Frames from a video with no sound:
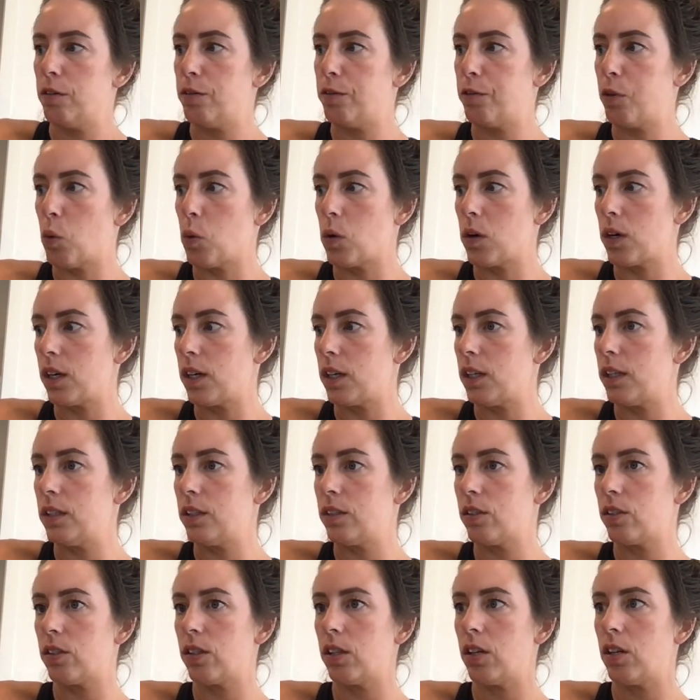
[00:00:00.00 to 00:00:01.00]
4.
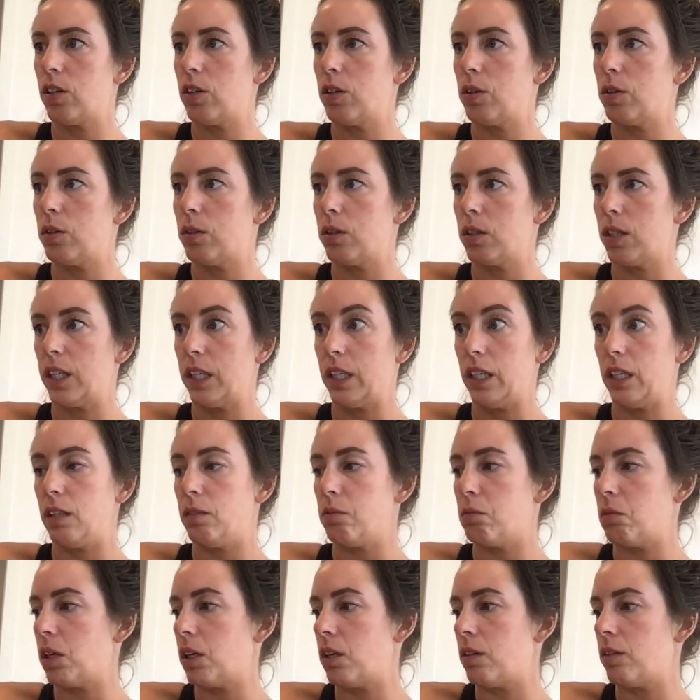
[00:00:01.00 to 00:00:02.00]
So, or
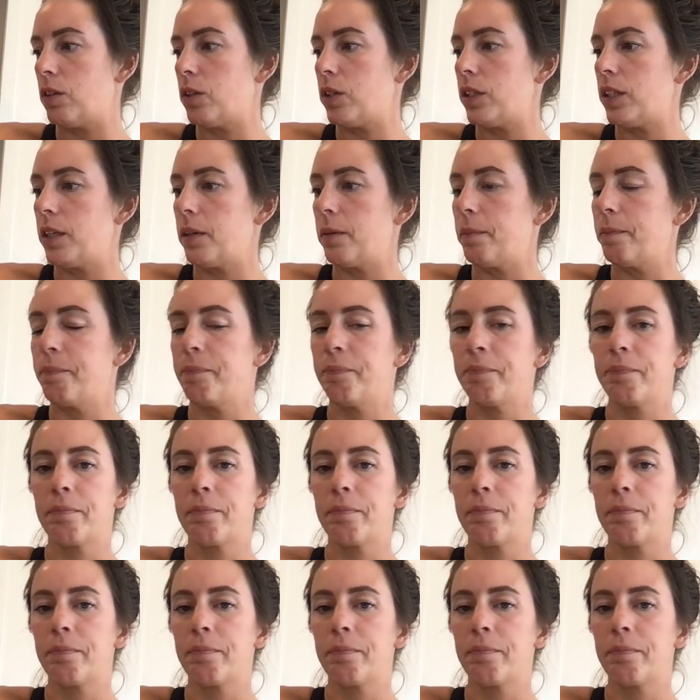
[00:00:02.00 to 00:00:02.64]
he, I don't know idea.